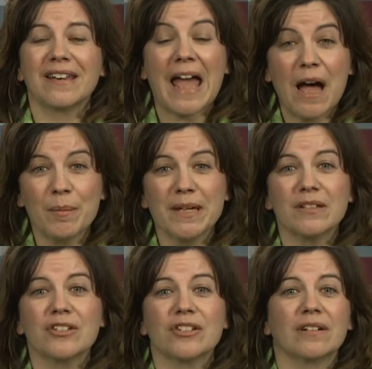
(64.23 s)

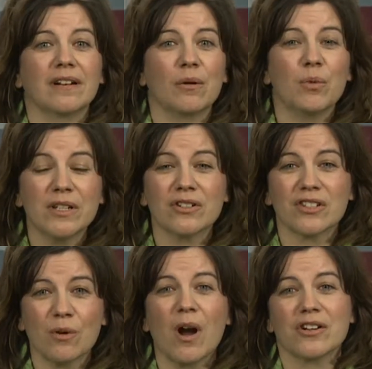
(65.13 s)
cabbage, winter
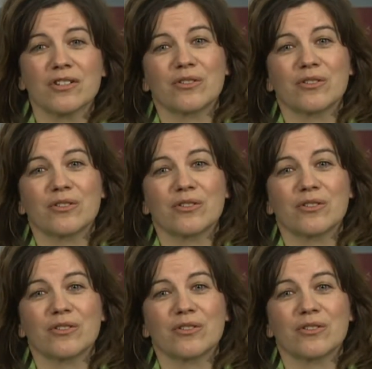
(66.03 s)
squash,